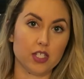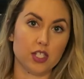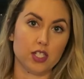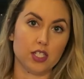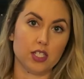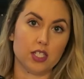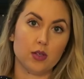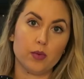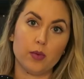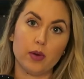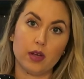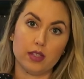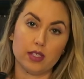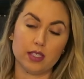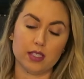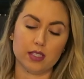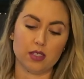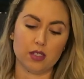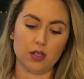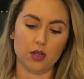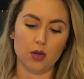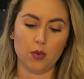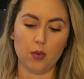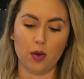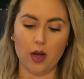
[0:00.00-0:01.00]
She did wear these
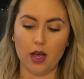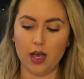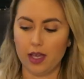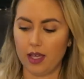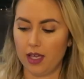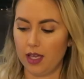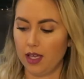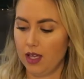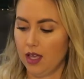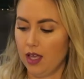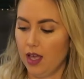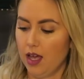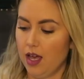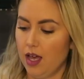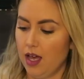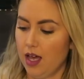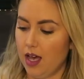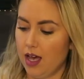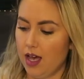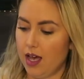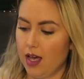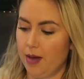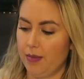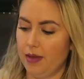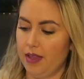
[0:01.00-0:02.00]
in Hawaii.
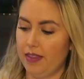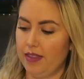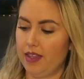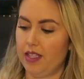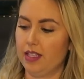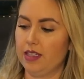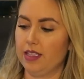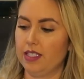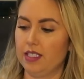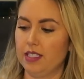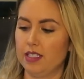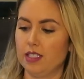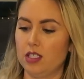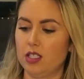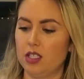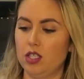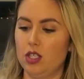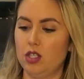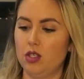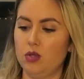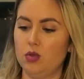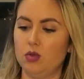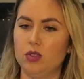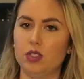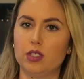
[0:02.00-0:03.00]
Um, and then these
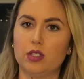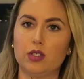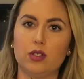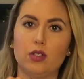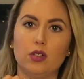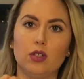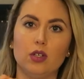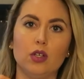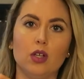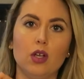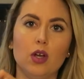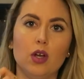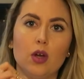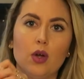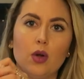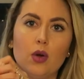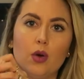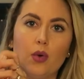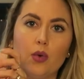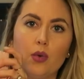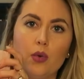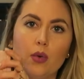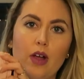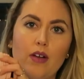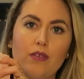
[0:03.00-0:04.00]
cute little
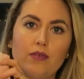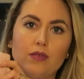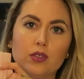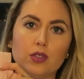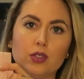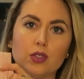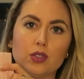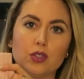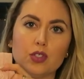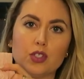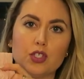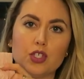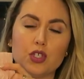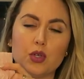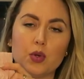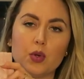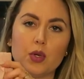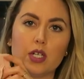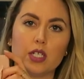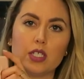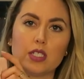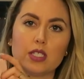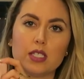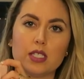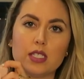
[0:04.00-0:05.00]
ruffle
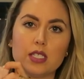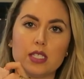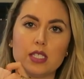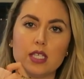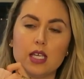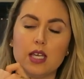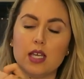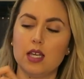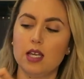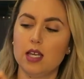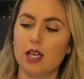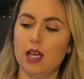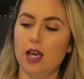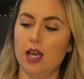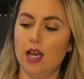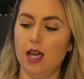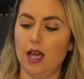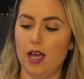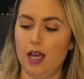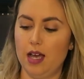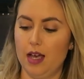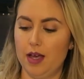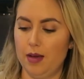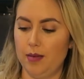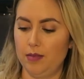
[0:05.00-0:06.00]
shorts.
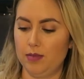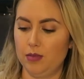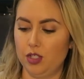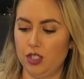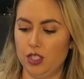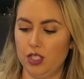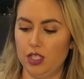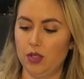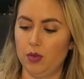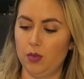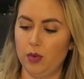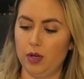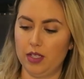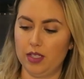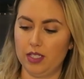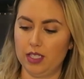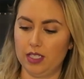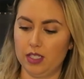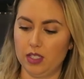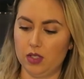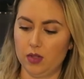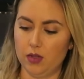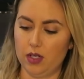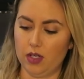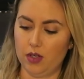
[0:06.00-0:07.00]
Um, she didn't wear
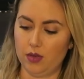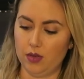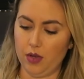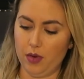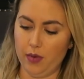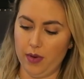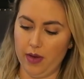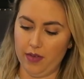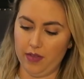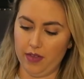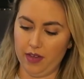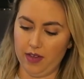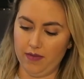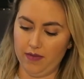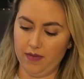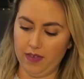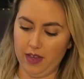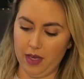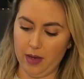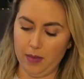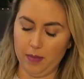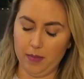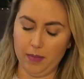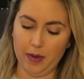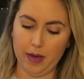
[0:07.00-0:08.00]
these, so I don't know how they
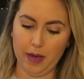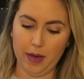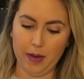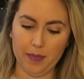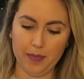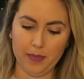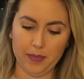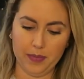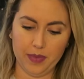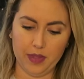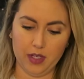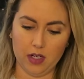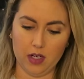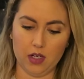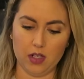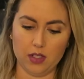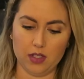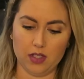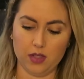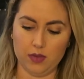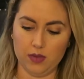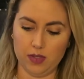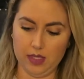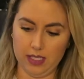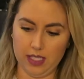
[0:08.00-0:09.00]
fit, but they're
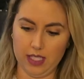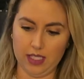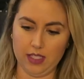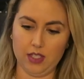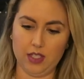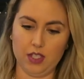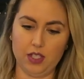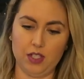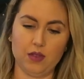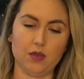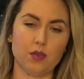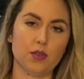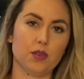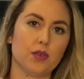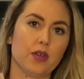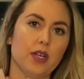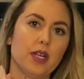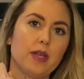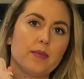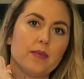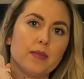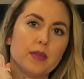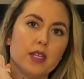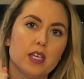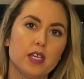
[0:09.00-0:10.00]
also a size 2,
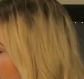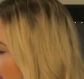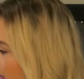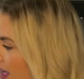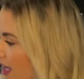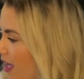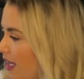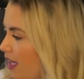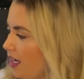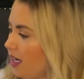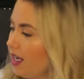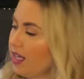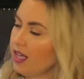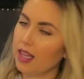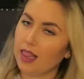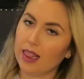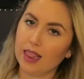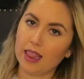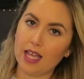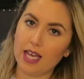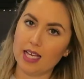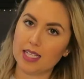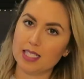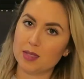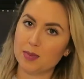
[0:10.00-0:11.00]
3. Then,
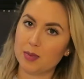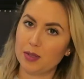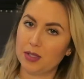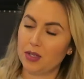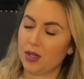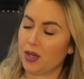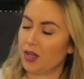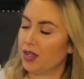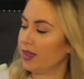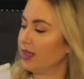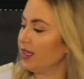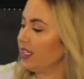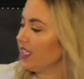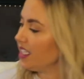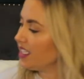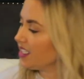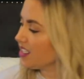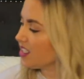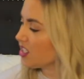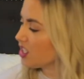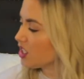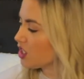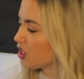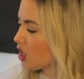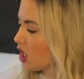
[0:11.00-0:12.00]
last but not
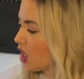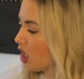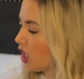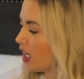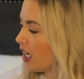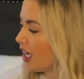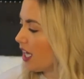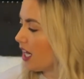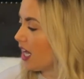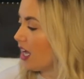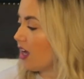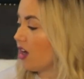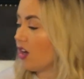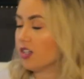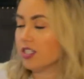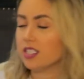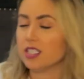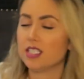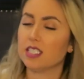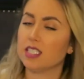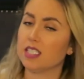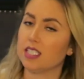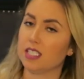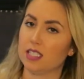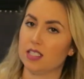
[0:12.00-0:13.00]
least, Target. I
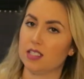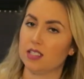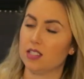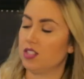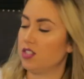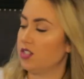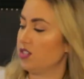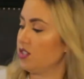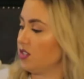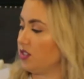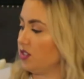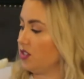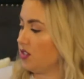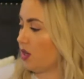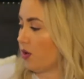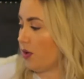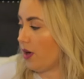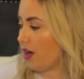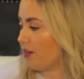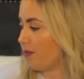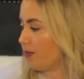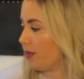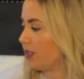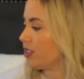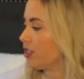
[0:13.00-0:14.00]
honestly didn't
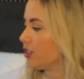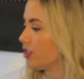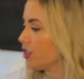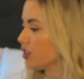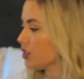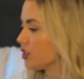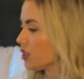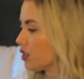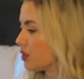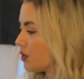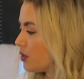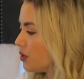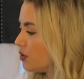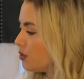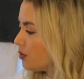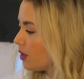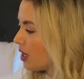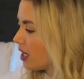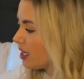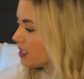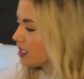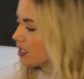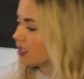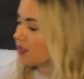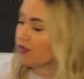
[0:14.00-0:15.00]
don't have much to show you
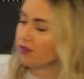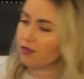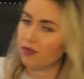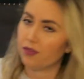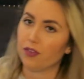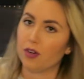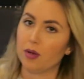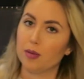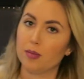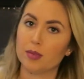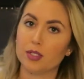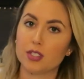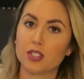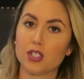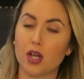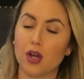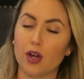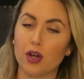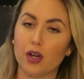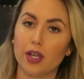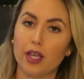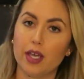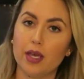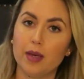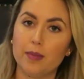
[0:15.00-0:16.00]
guys from
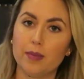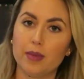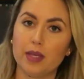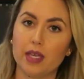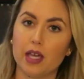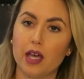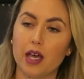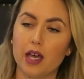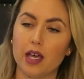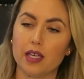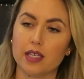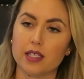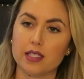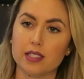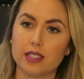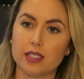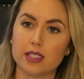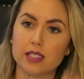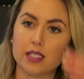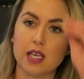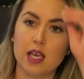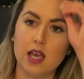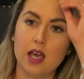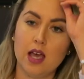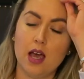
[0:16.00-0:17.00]
Target because
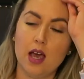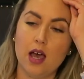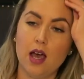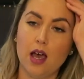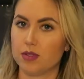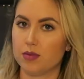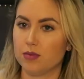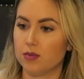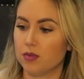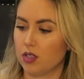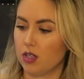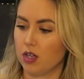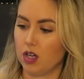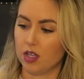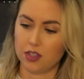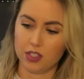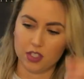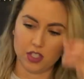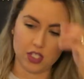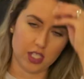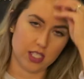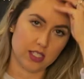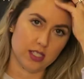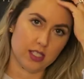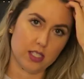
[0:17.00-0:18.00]
I got the
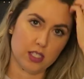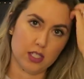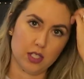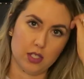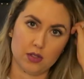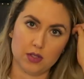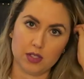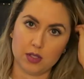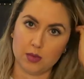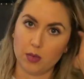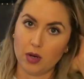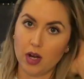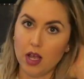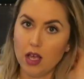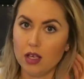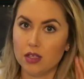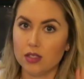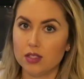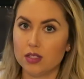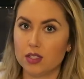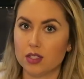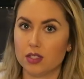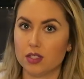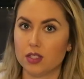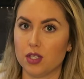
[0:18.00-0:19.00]
chance to go somewhere
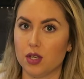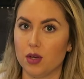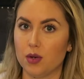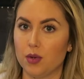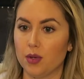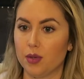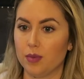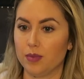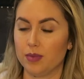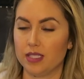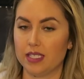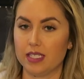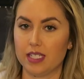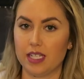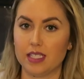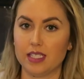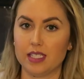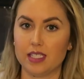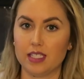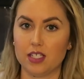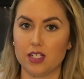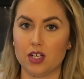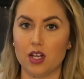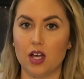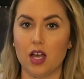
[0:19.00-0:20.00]
else, so it was
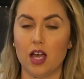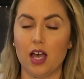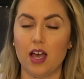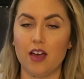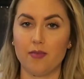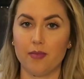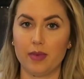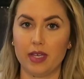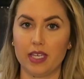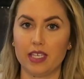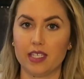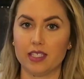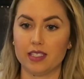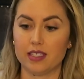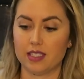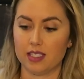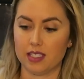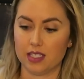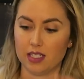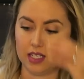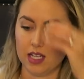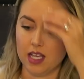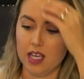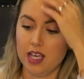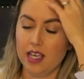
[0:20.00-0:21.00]
nice to not have my kids
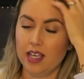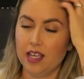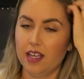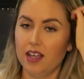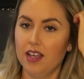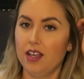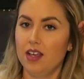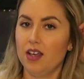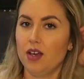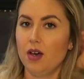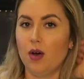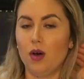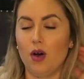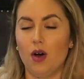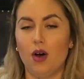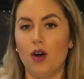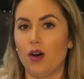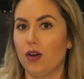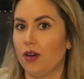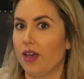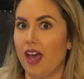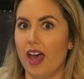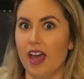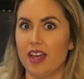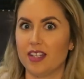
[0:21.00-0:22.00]
in
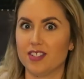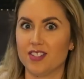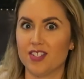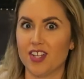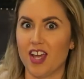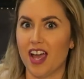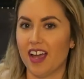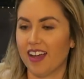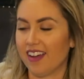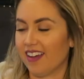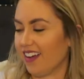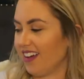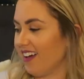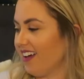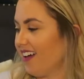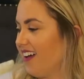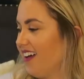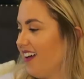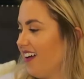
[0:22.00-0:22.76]
all cat and jack.